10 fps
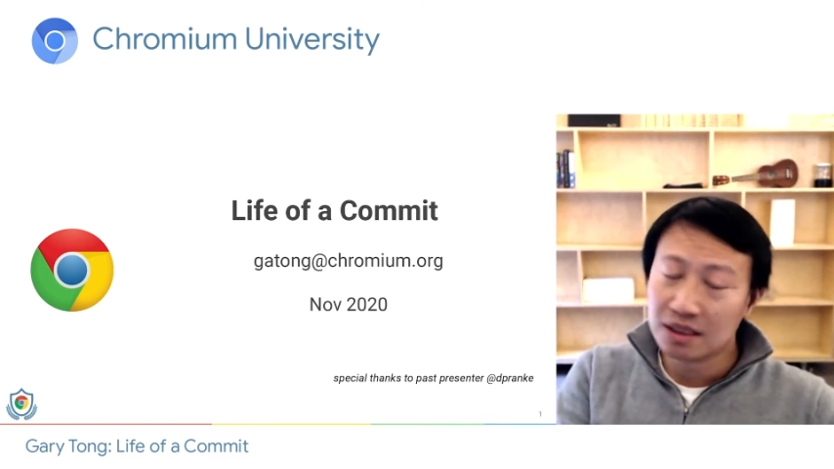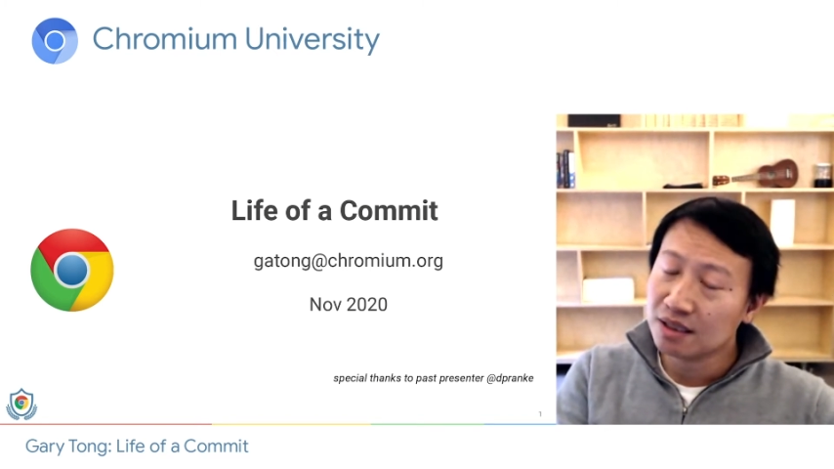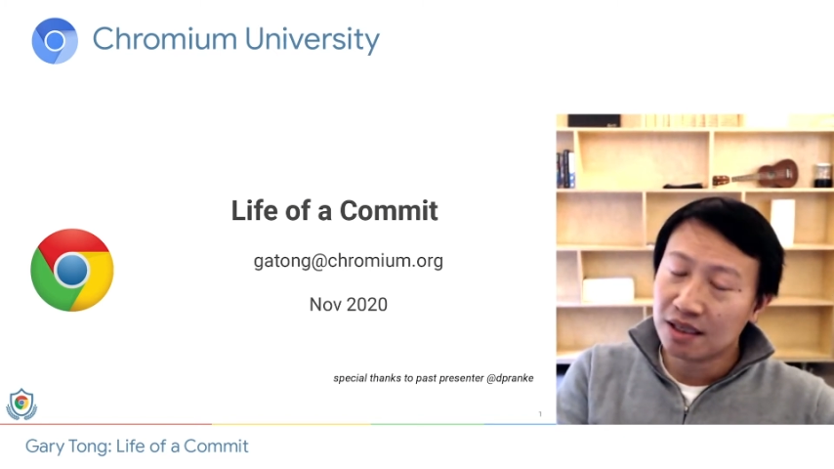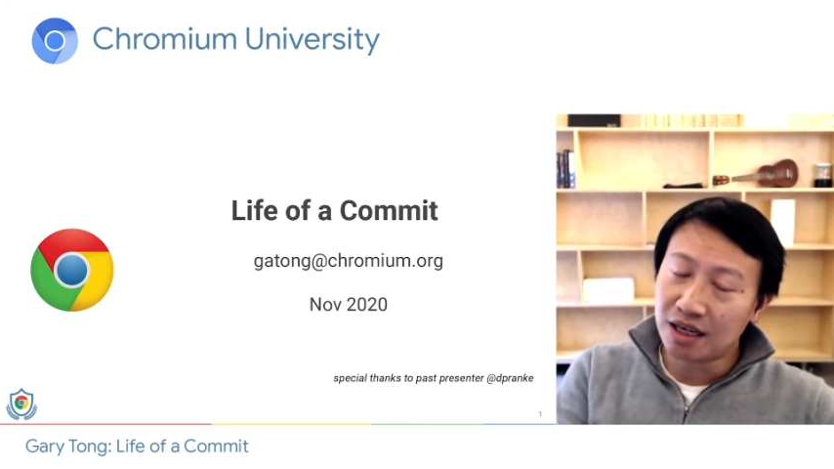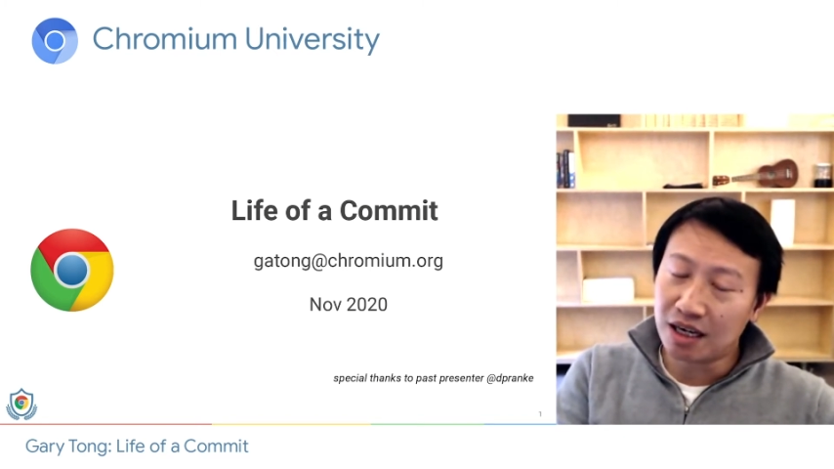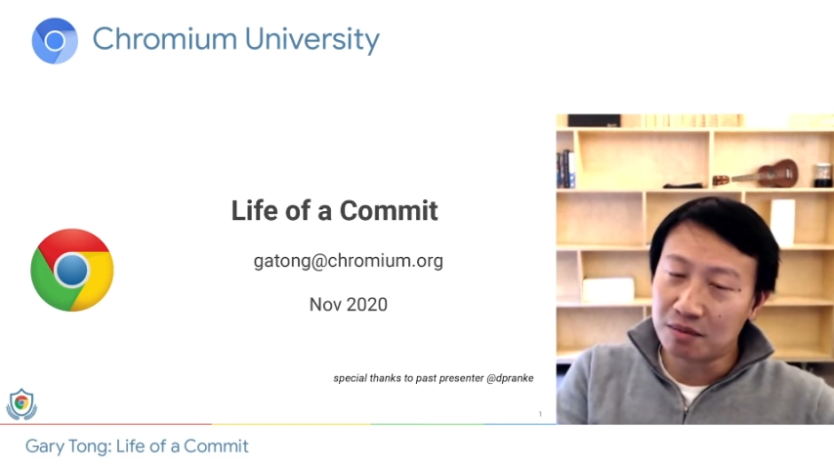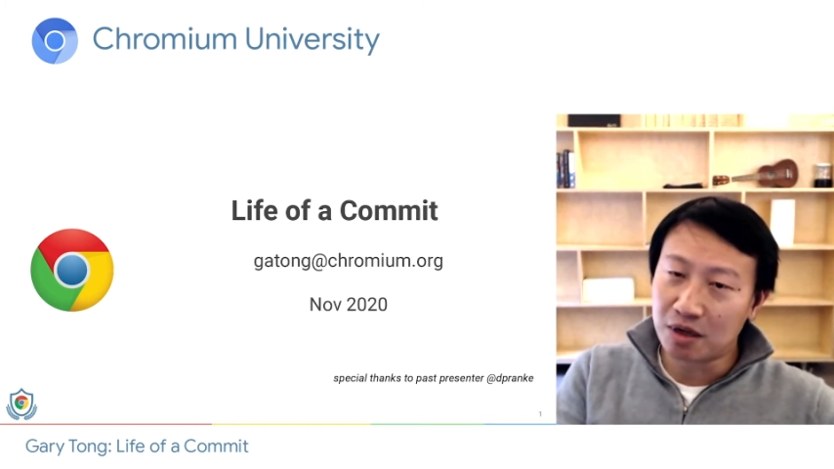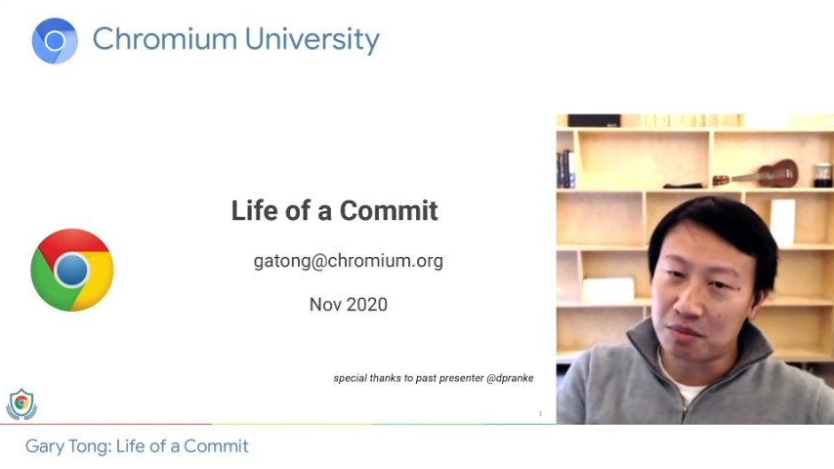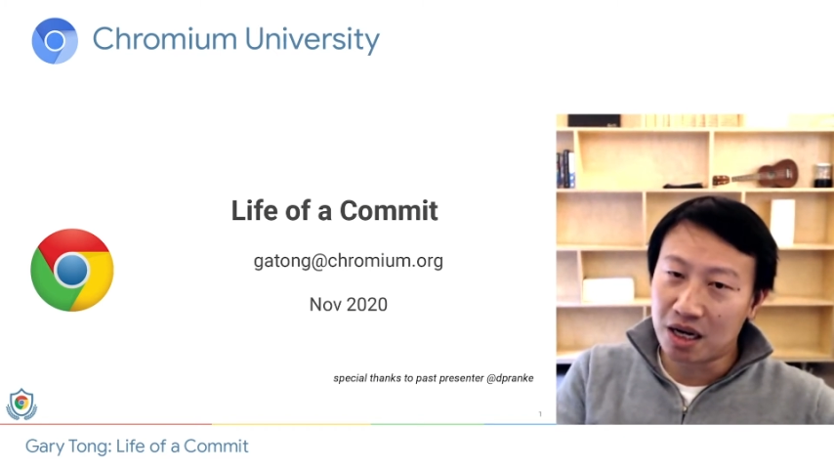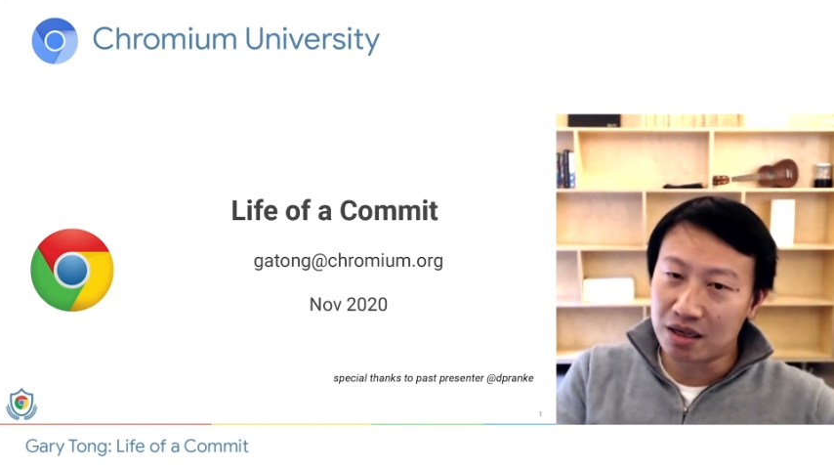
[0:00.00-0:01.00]
Our
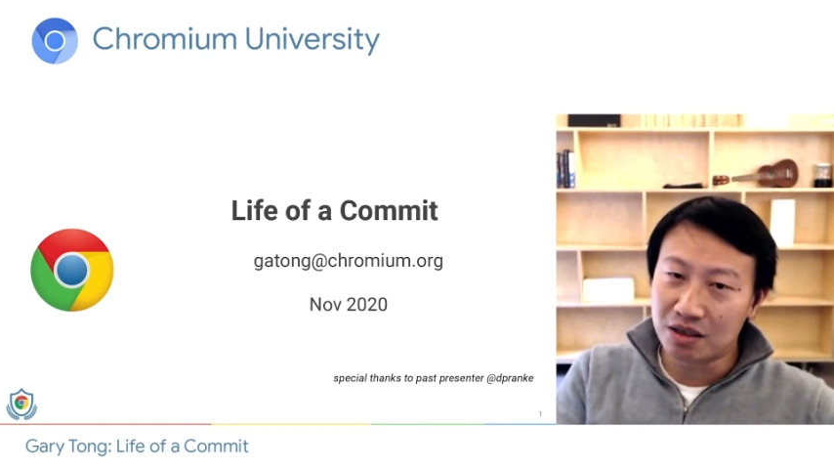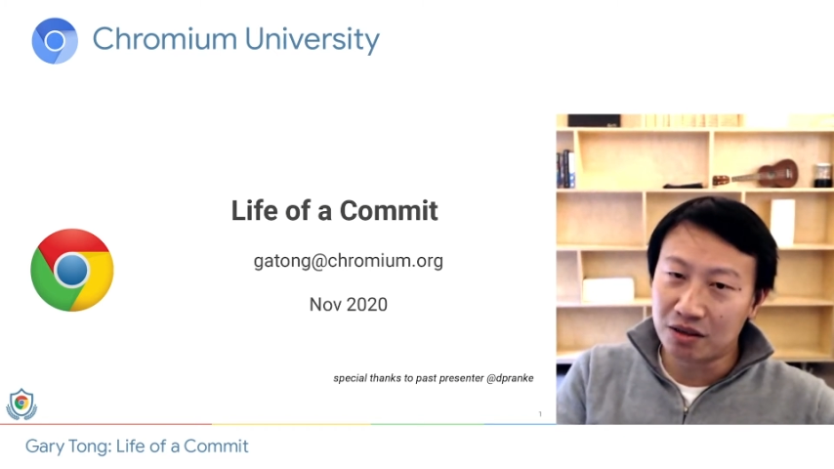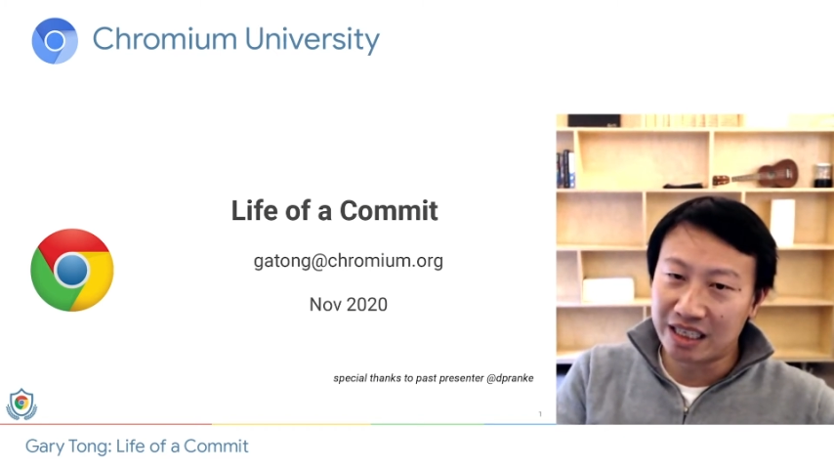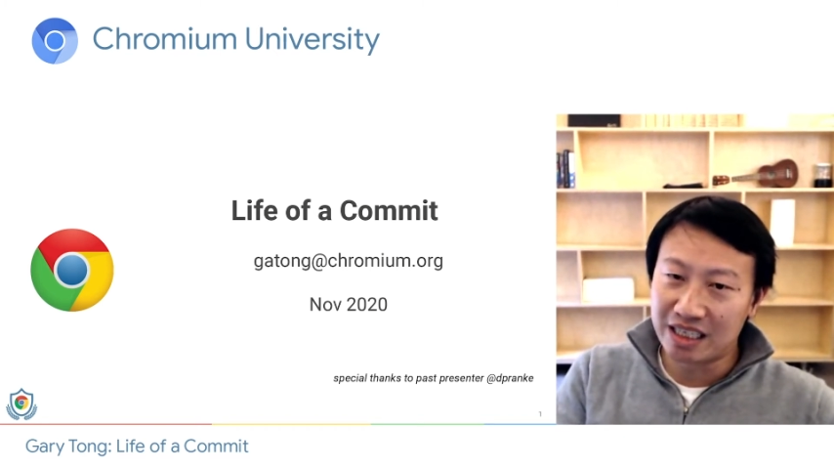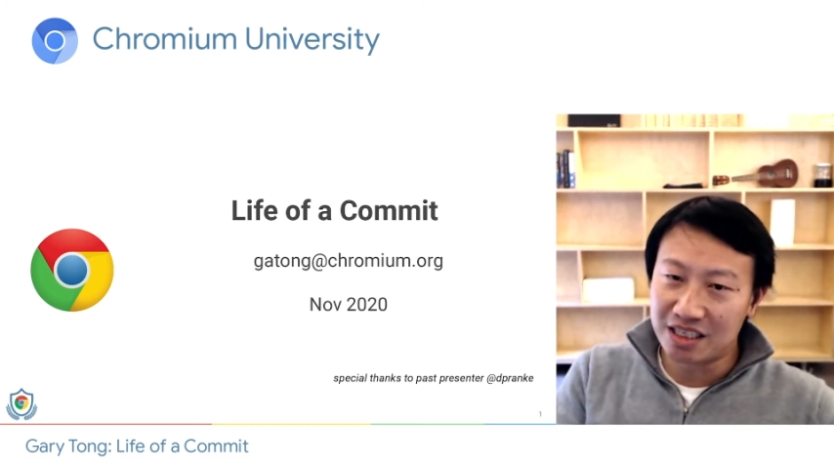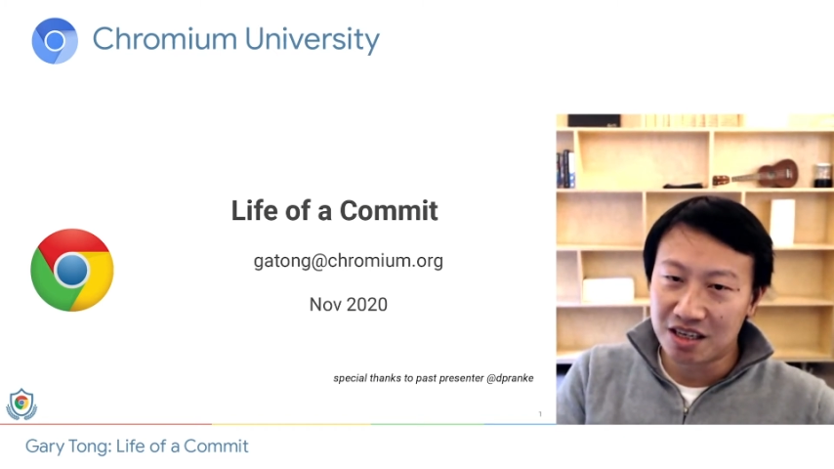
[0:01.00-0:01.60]
motto is